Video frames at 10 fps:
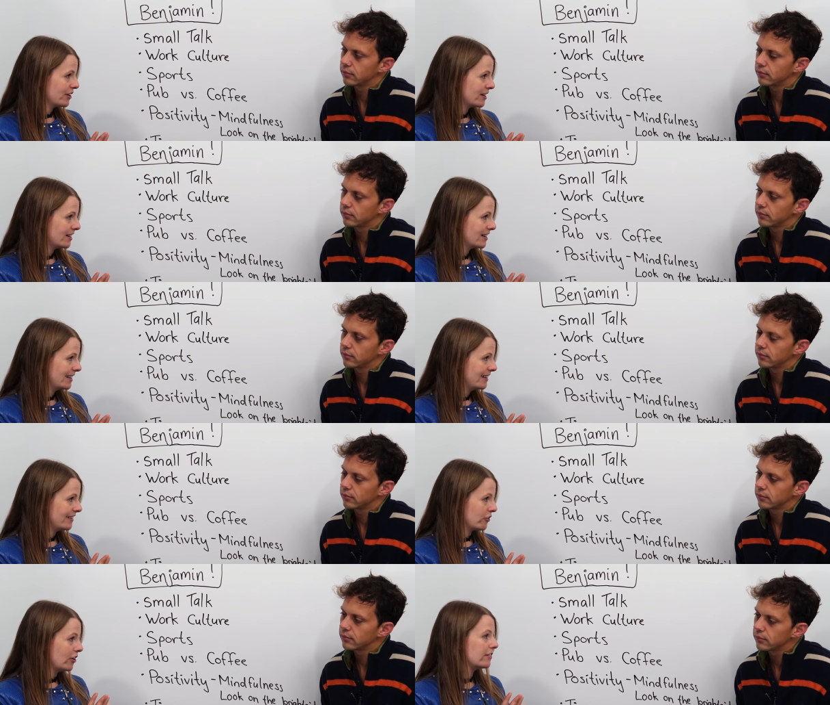Speaker 1: year
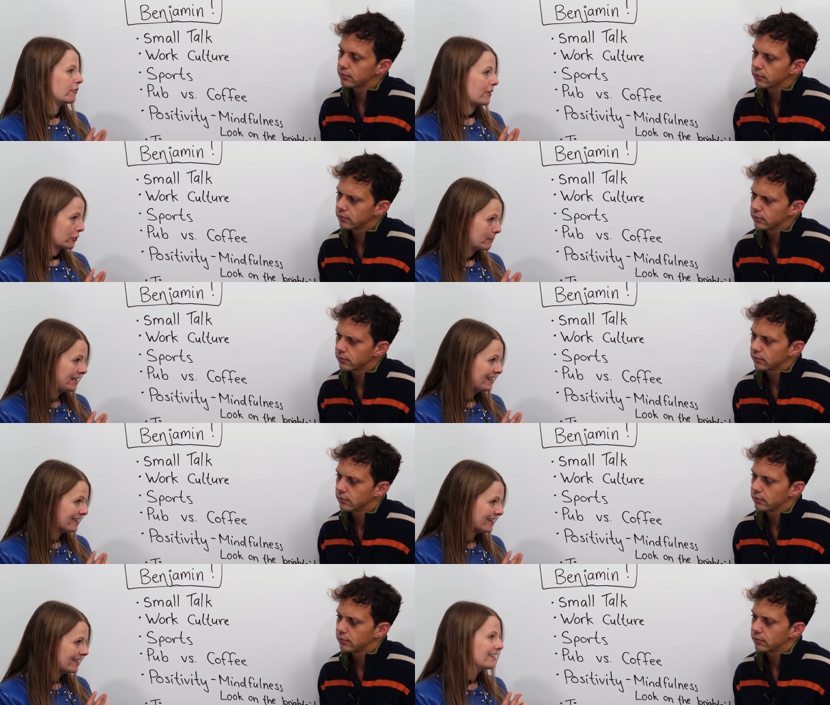is called the freshman
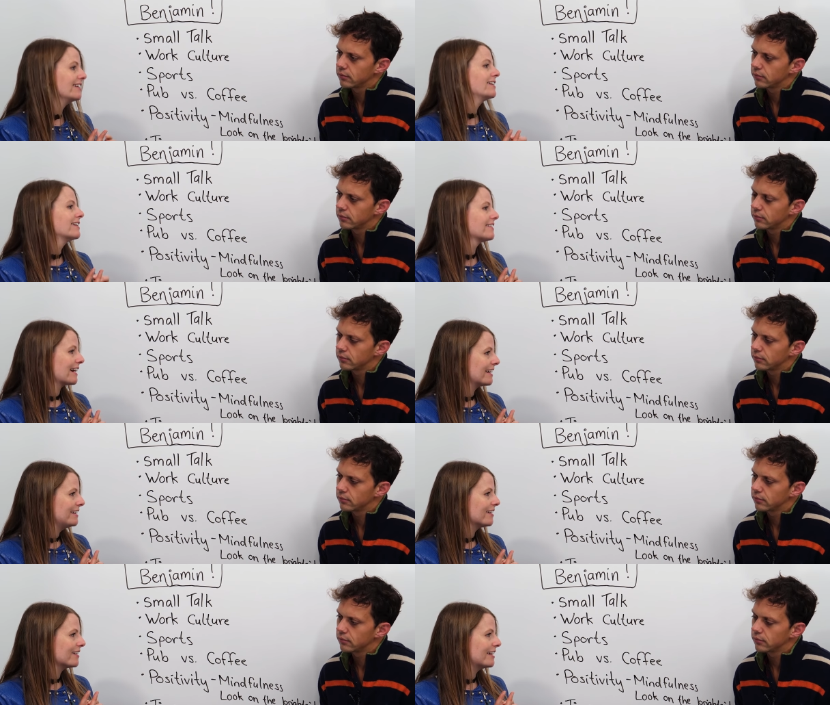year. Second
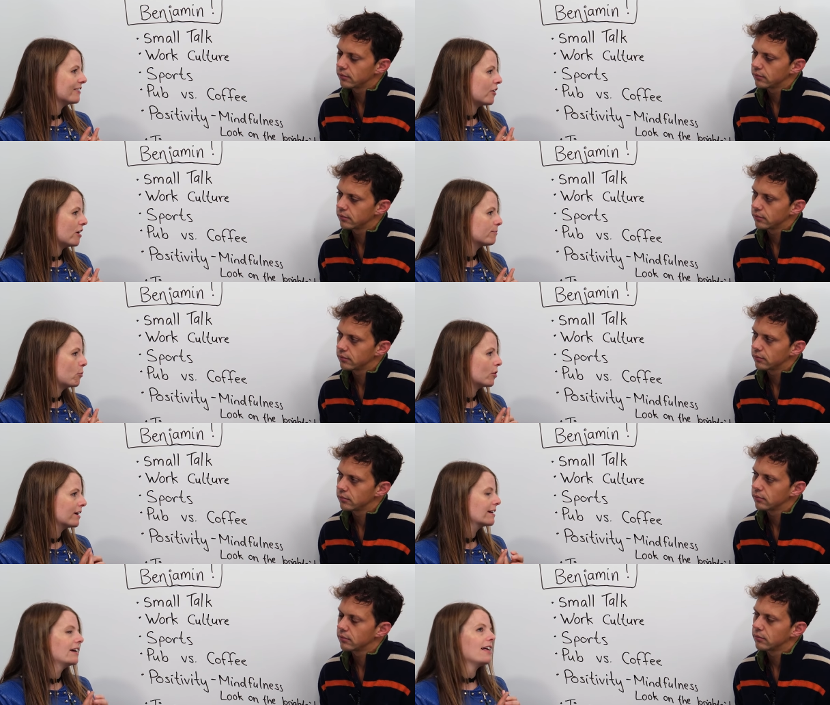year is
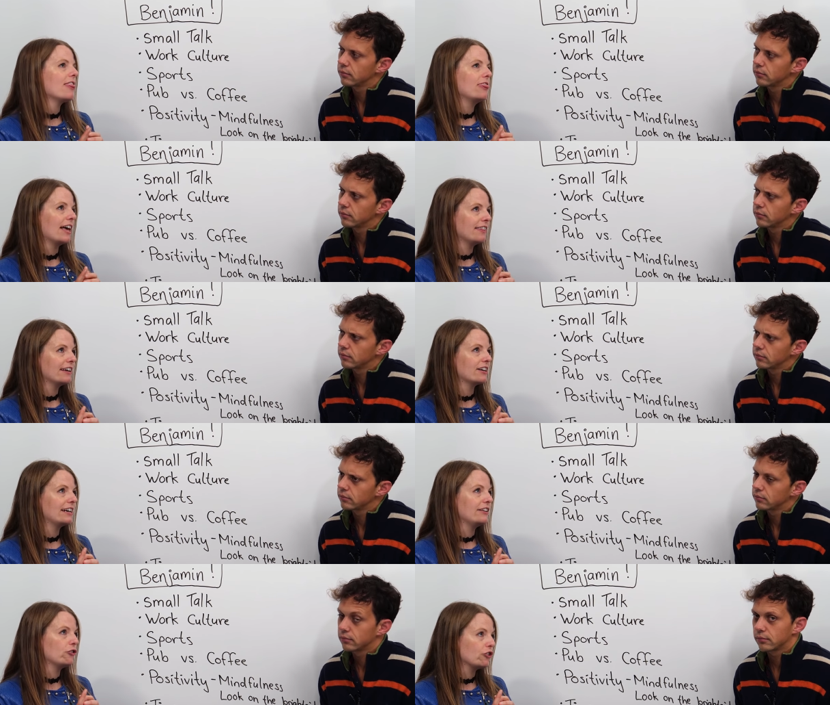sophomore. Then there
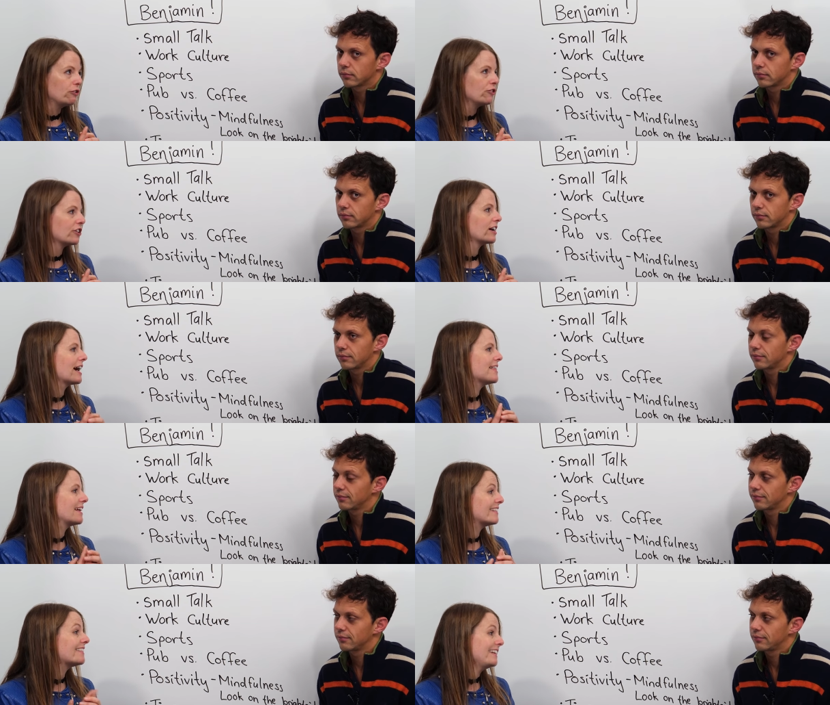is junior and
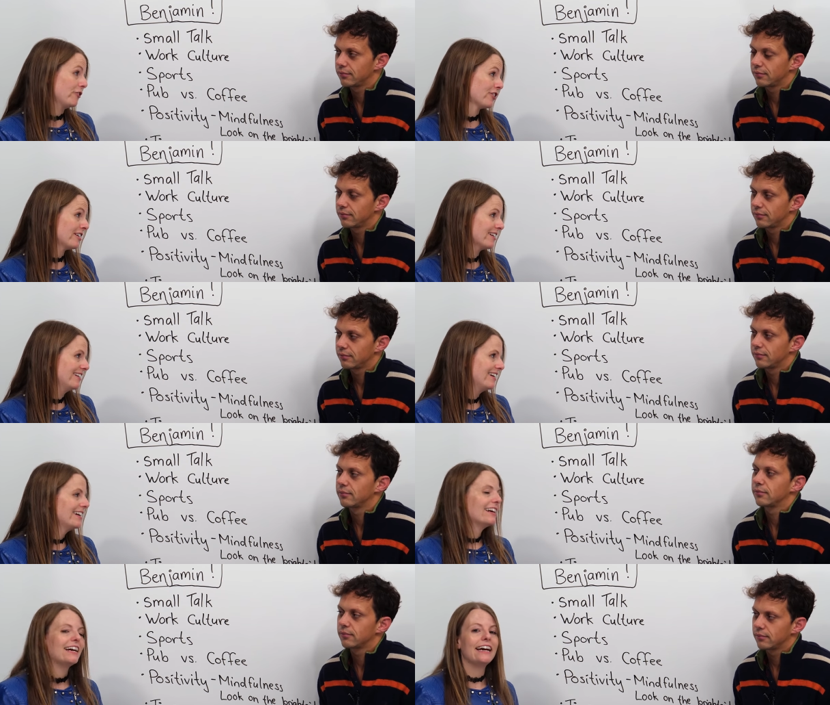then senior.
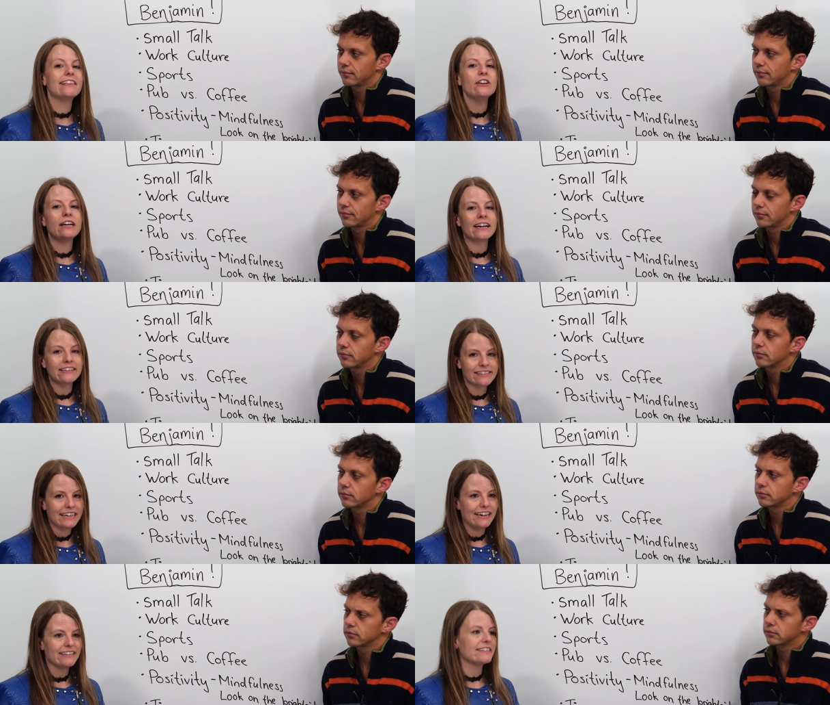In the United
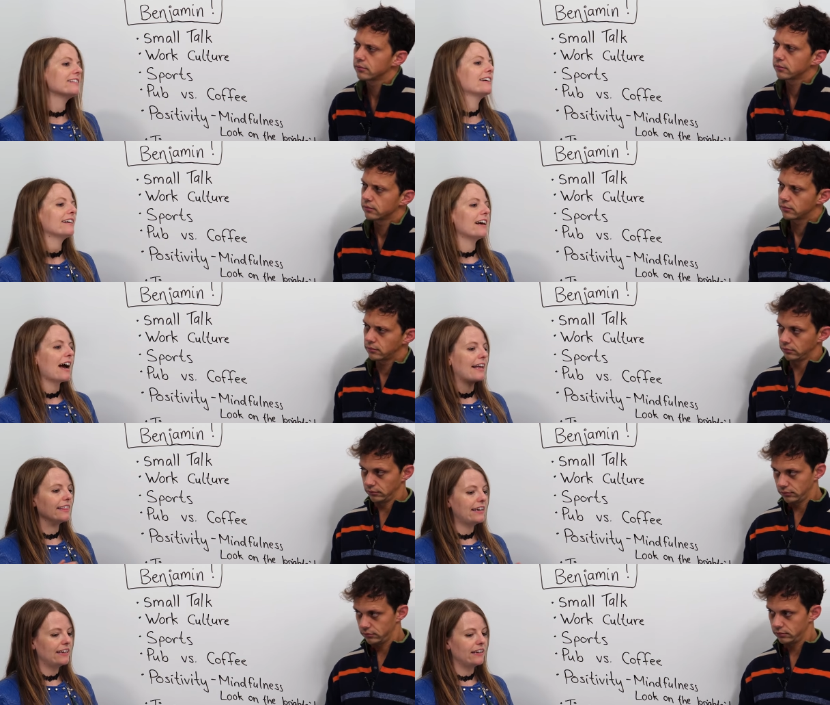States, at
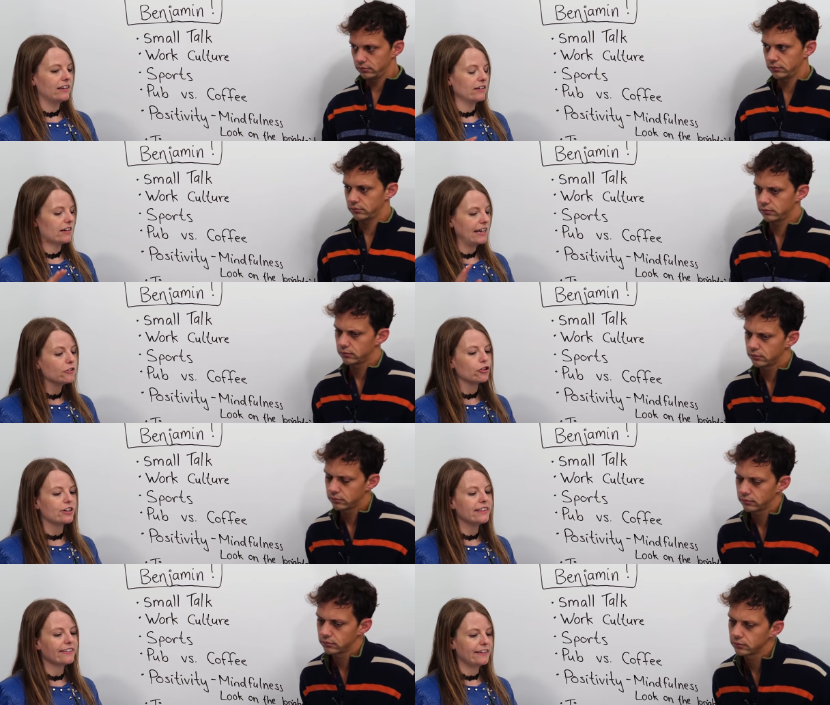the,
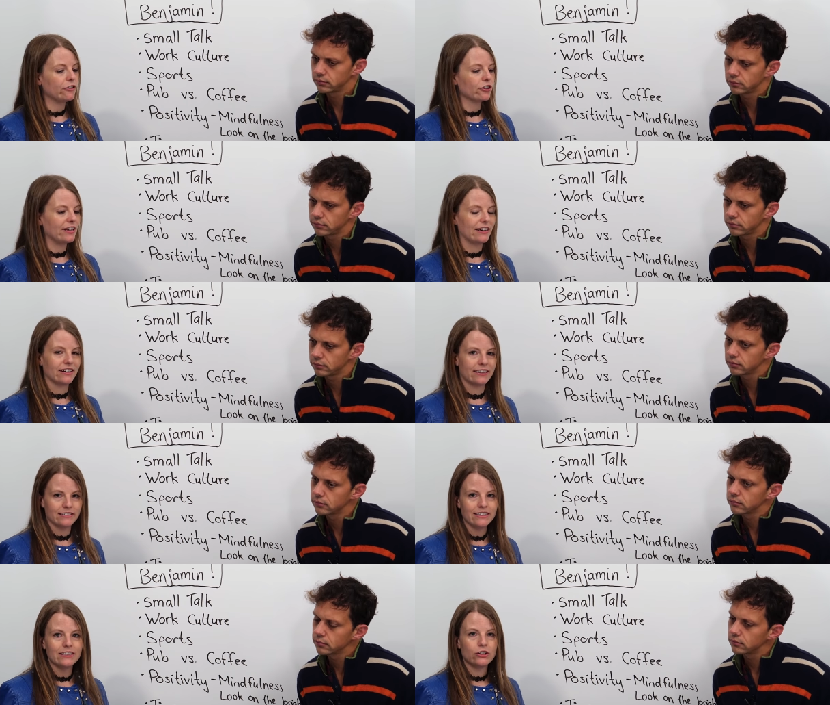during the senior
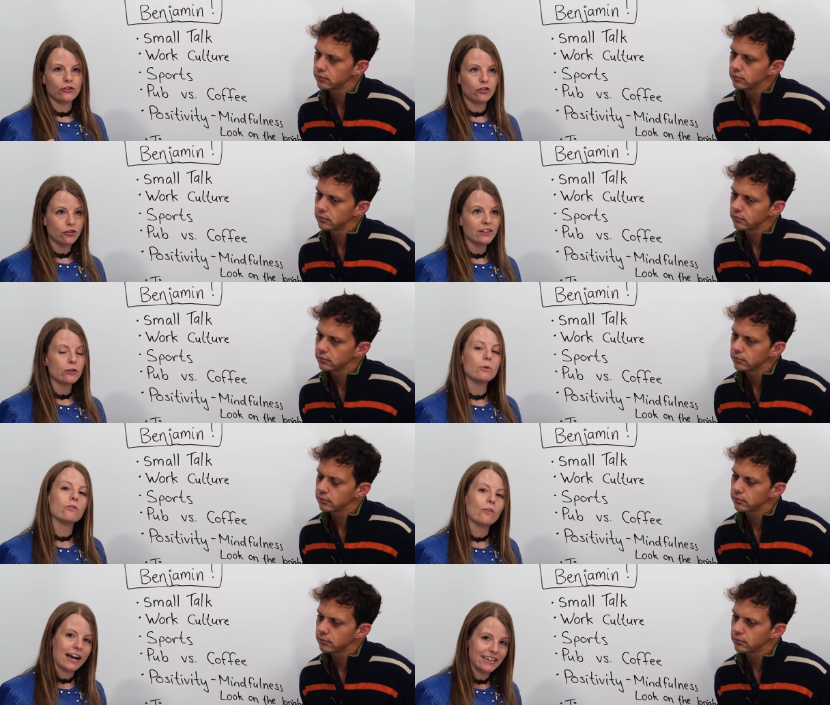year, students
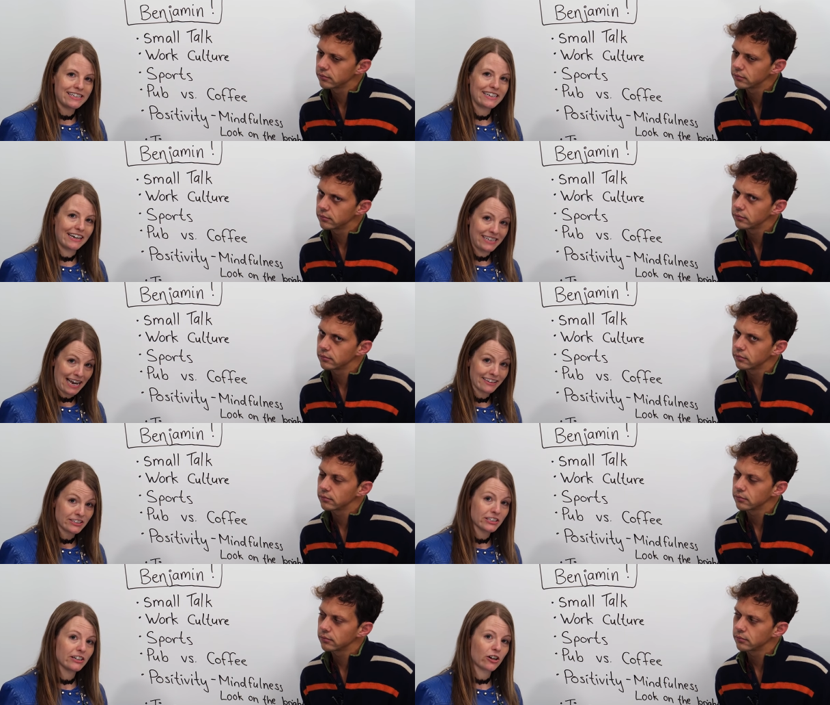will write a
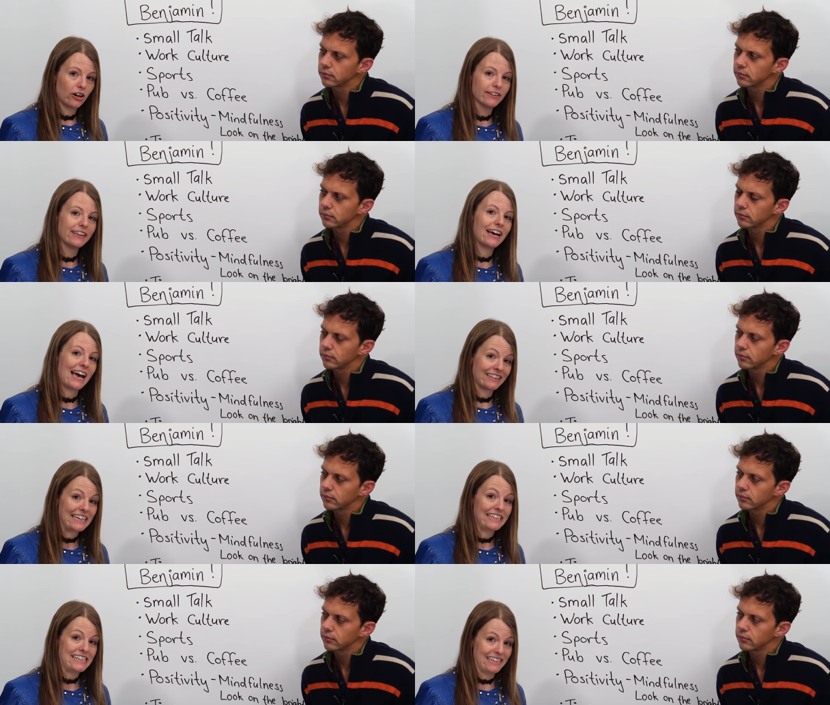test called the S
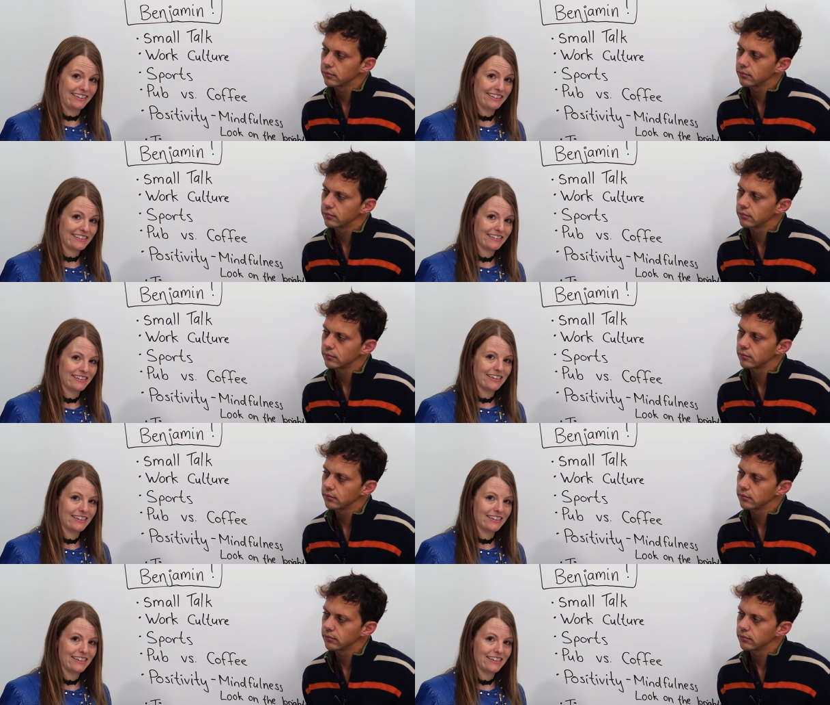A Ts.